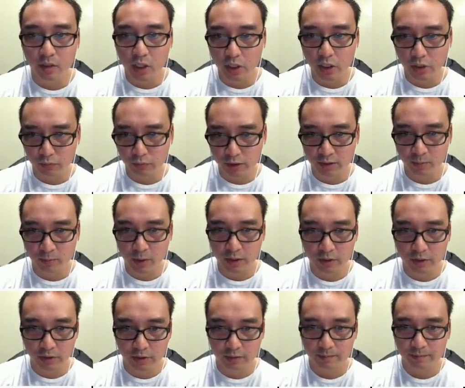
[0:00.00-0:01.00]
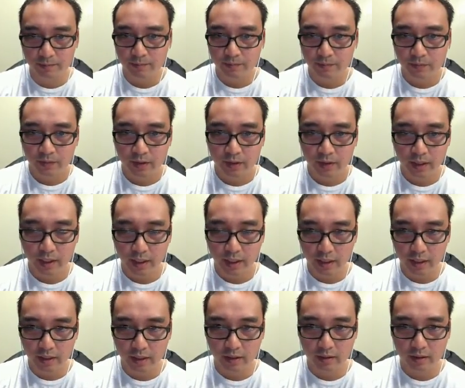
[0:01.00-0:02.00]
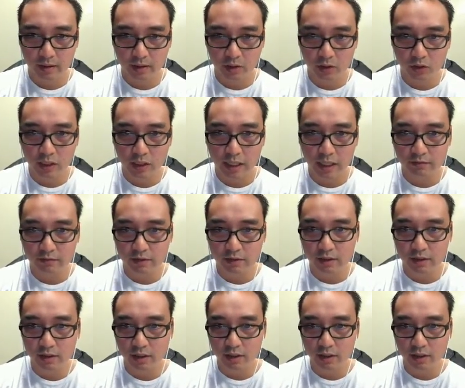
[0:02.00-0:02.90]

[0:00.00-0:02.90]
autoresponder, and you know, have this